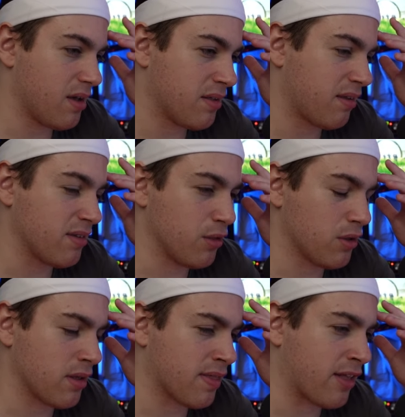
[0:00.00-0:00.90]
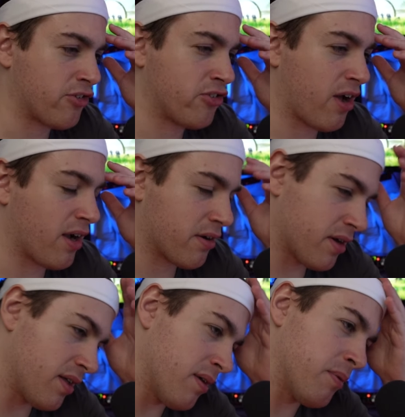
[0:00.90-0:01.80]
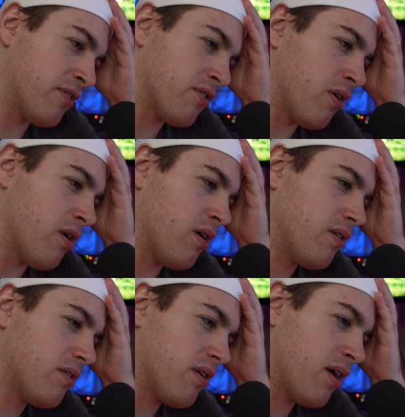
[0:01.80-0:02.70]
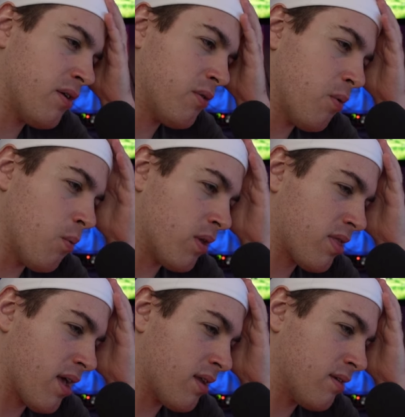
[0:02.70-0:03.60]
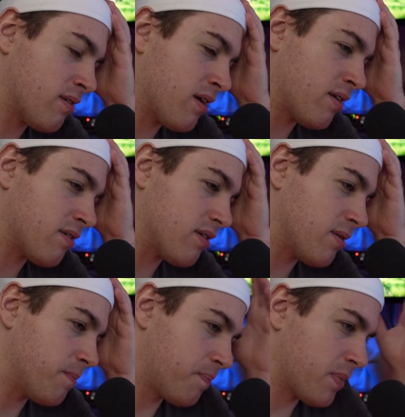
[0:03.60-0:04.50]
it doesn't look like that shock grenade that we saw. I don't know what that is, honestly.